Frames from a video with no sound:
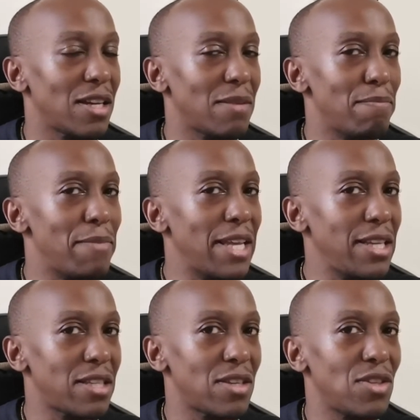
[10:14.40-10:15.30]

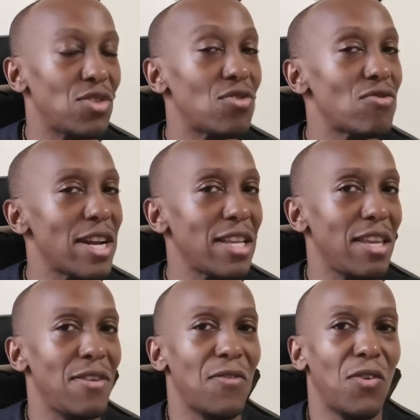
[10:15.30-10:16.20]
medicines
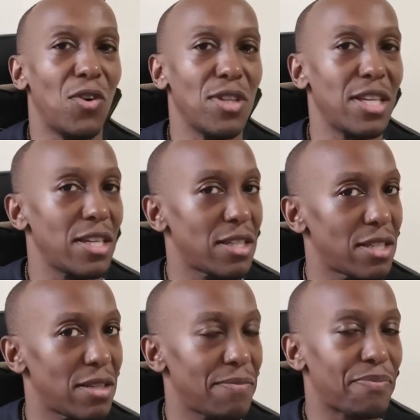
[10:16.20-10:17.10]
already for
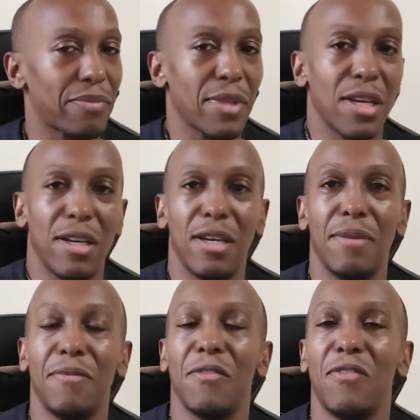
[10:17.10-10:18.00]
this
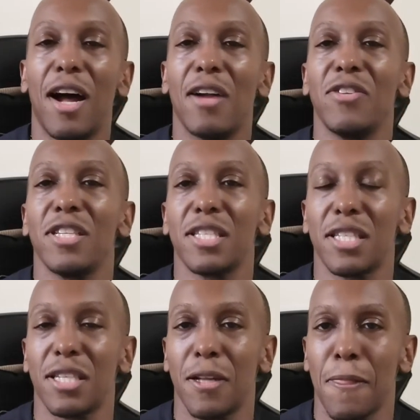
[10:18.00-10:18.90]
virus,